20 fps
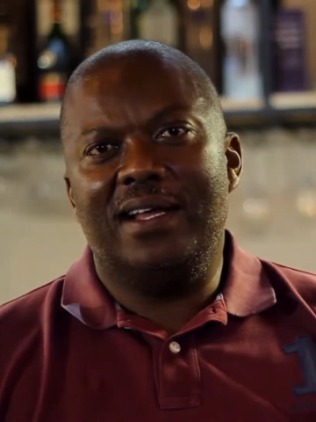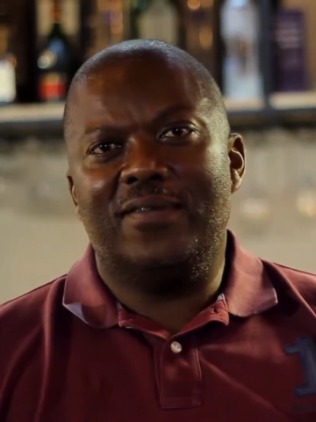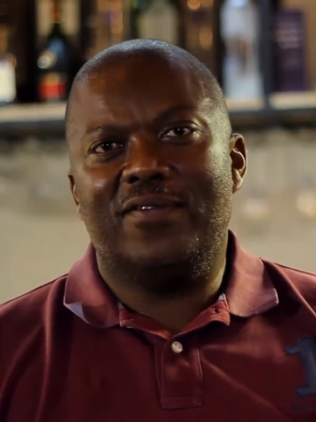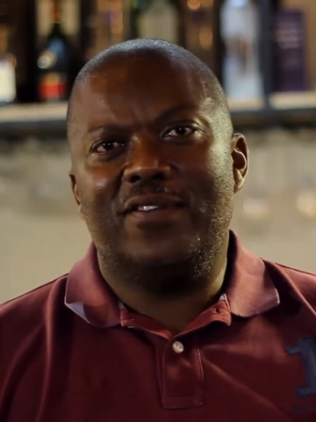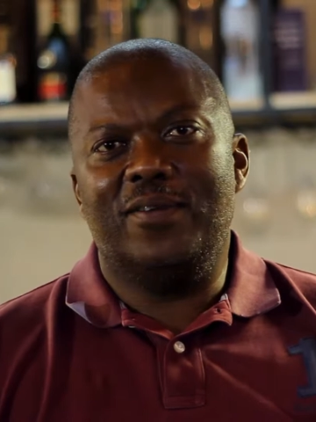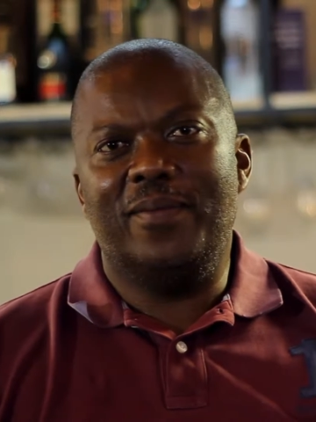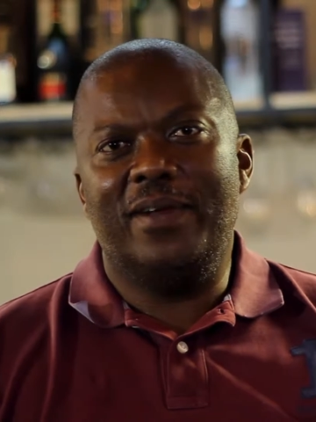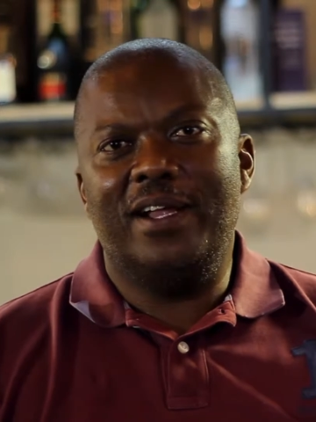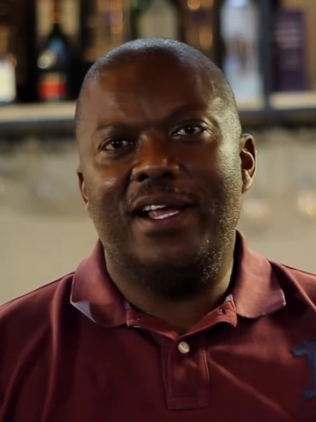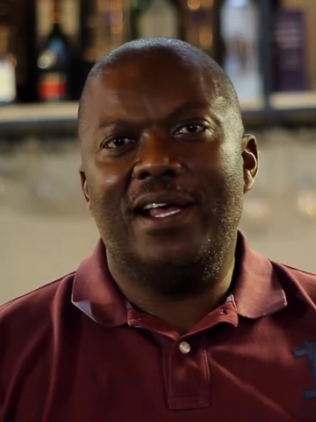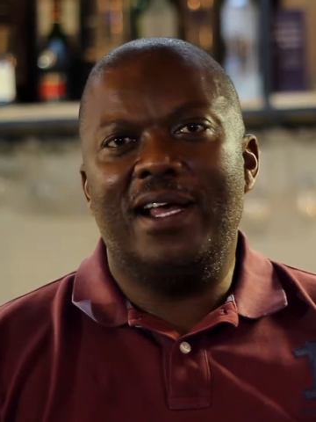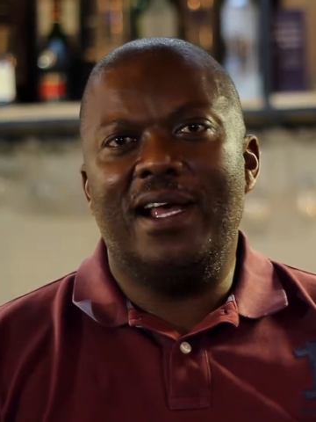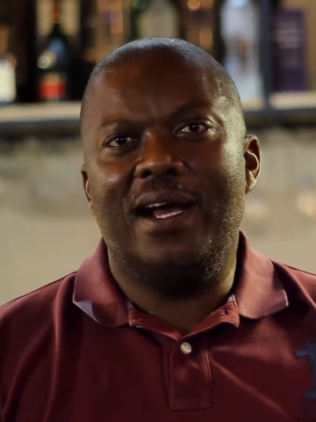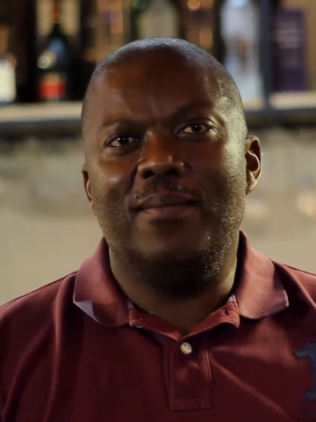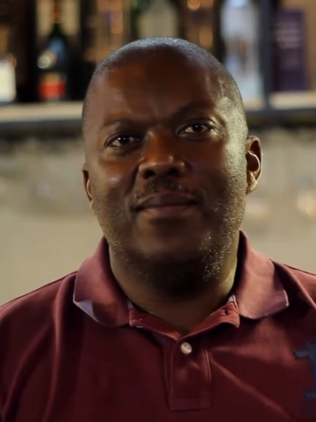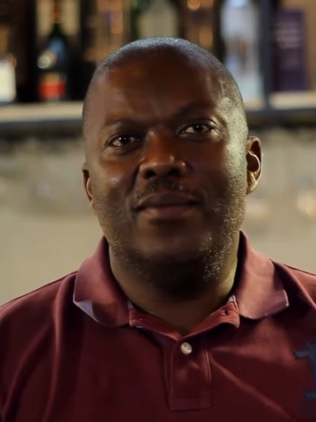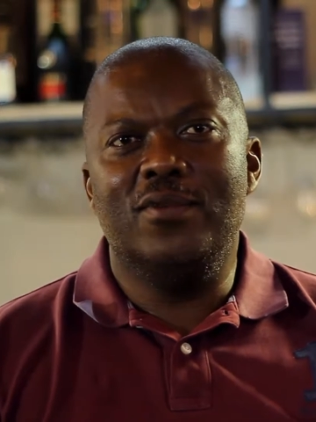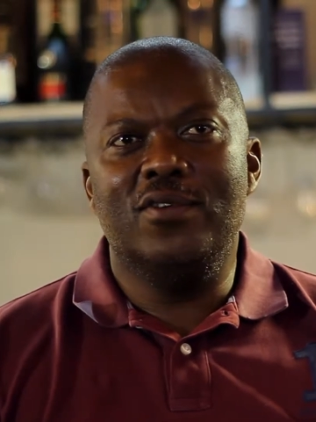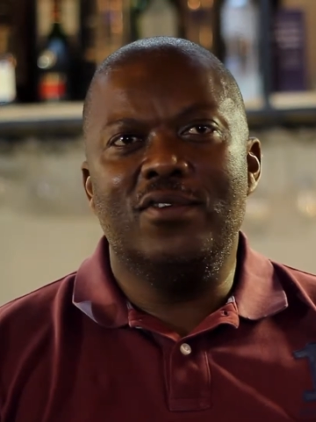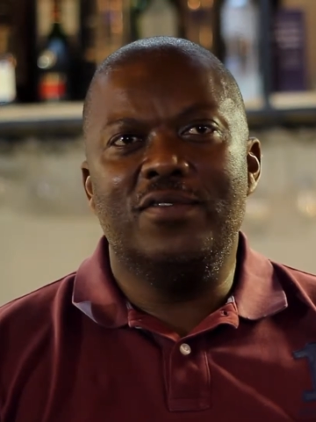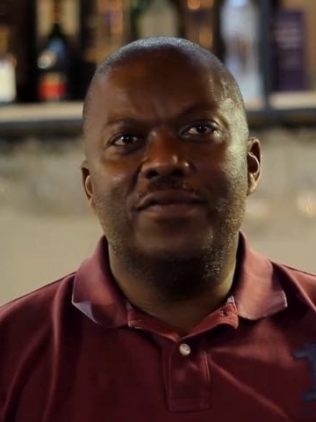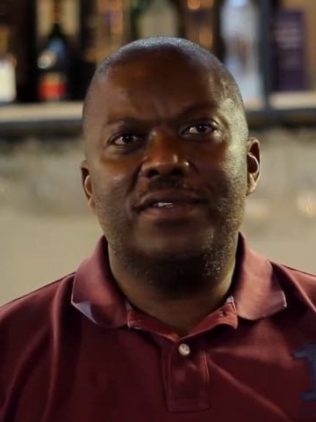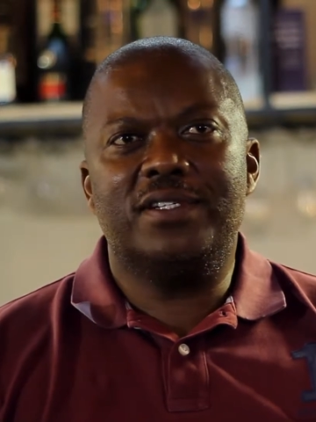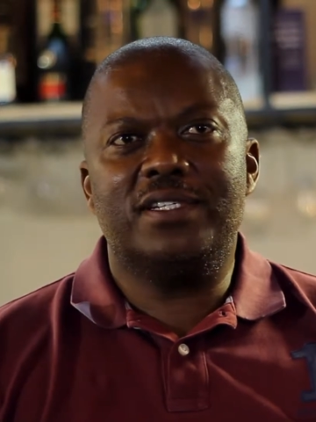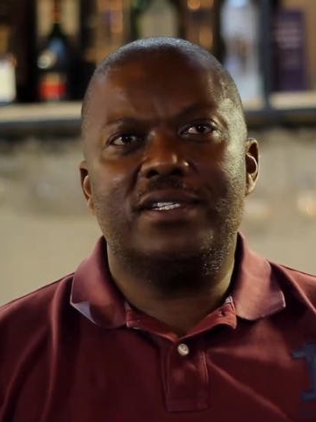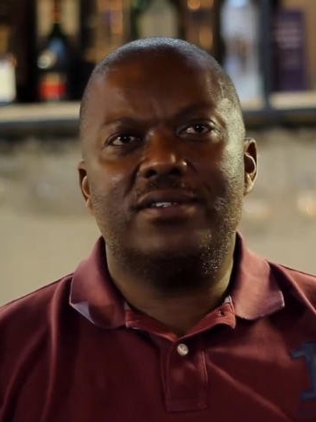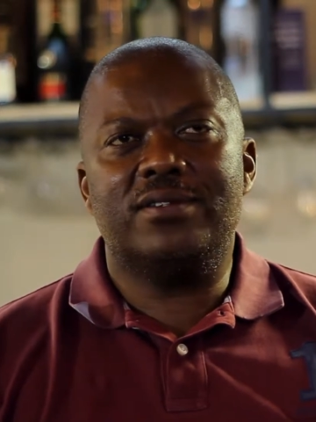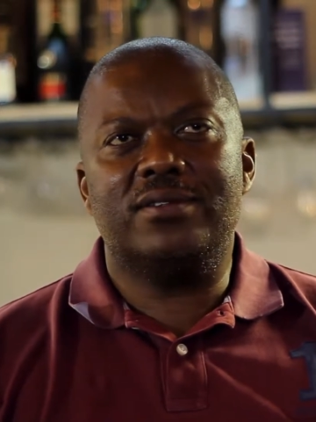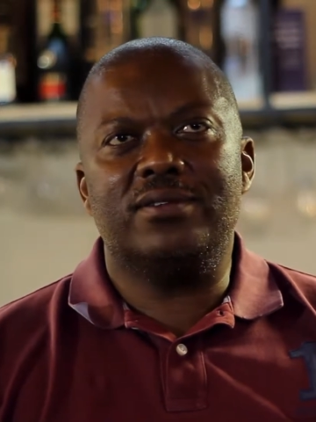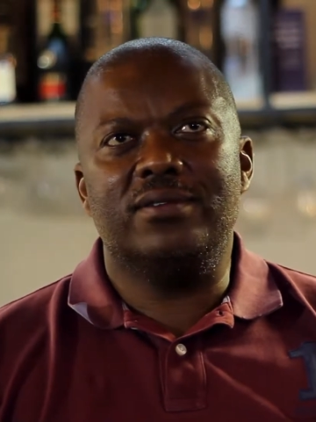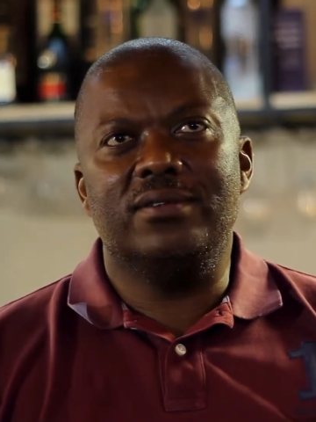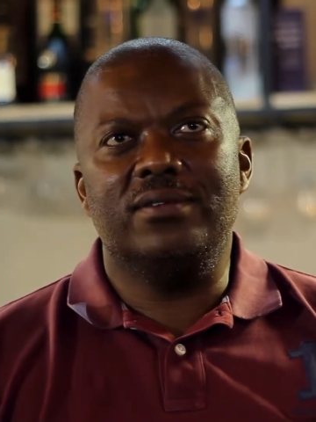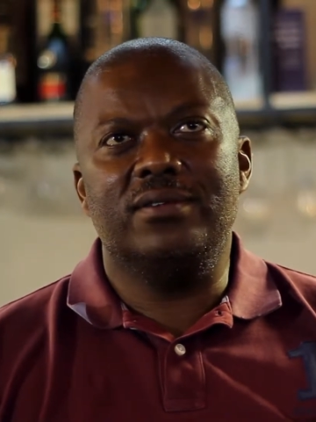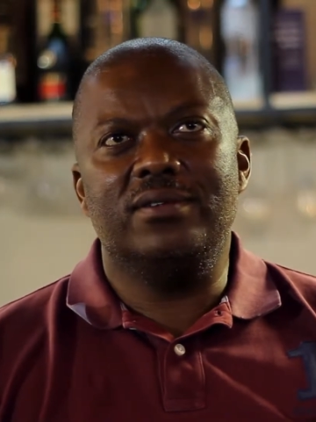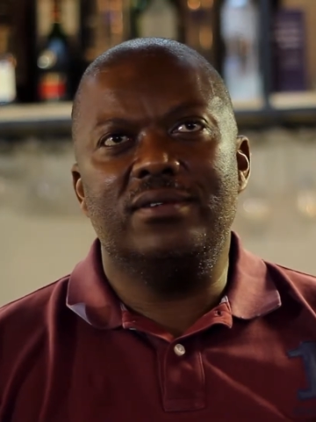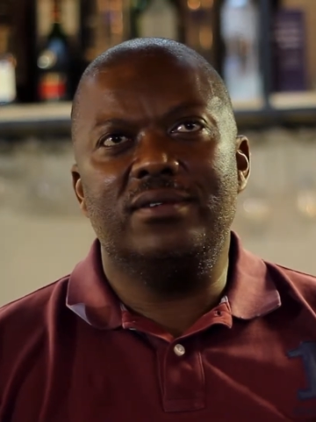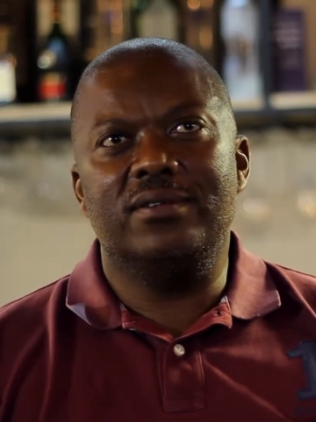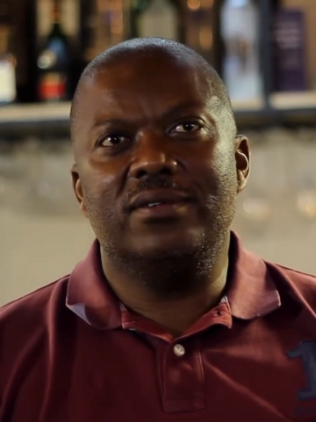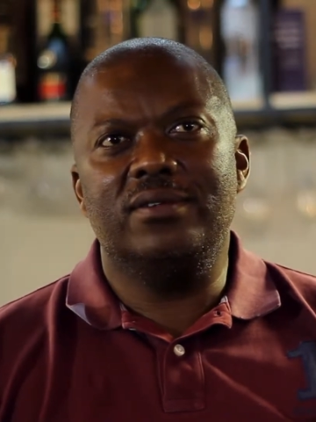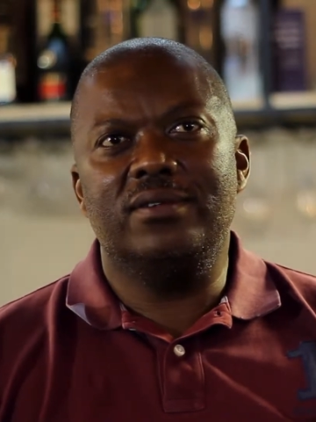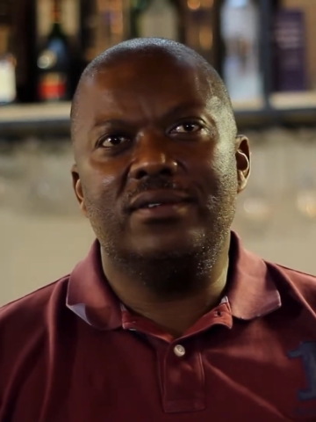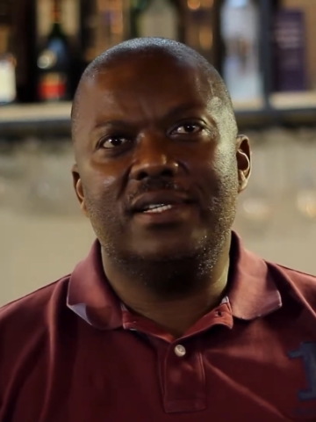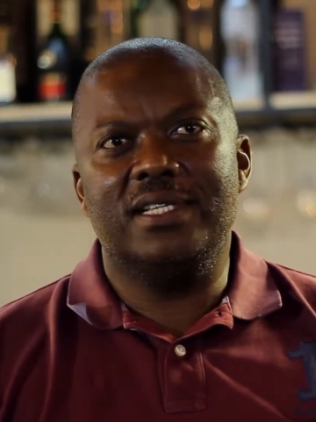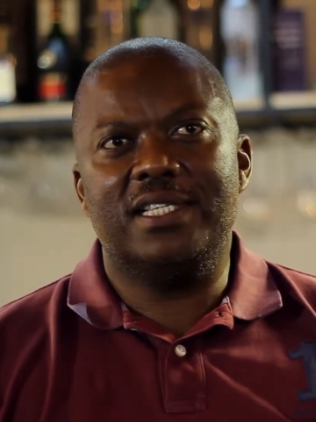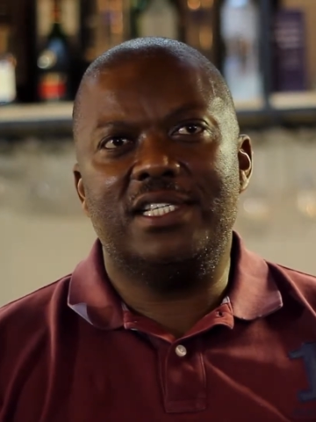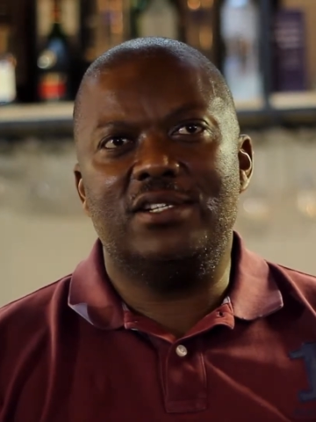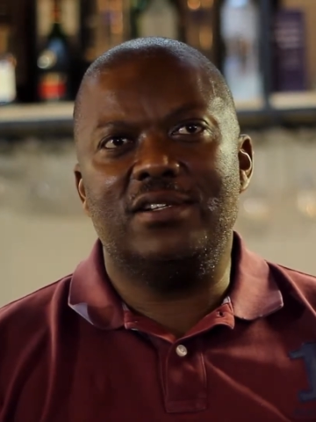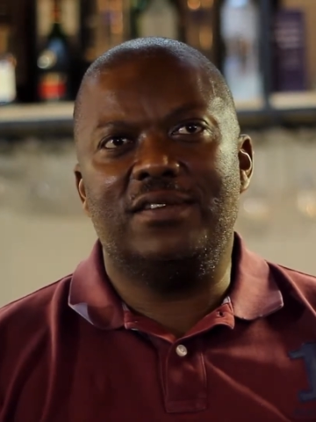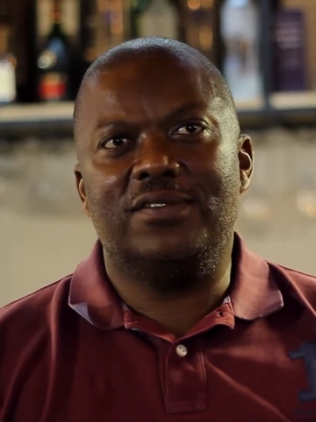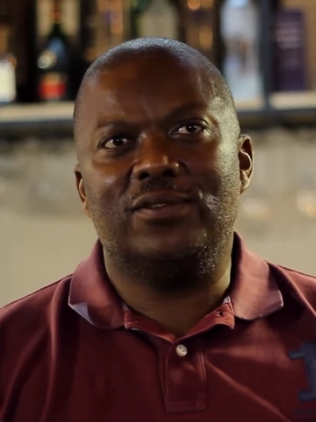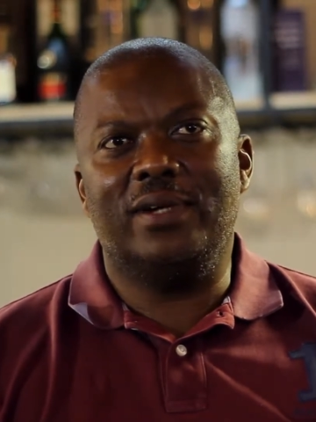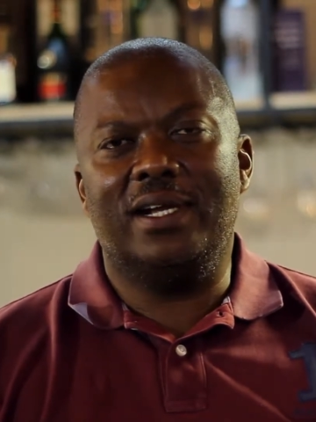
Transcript: then from there I moved to the city of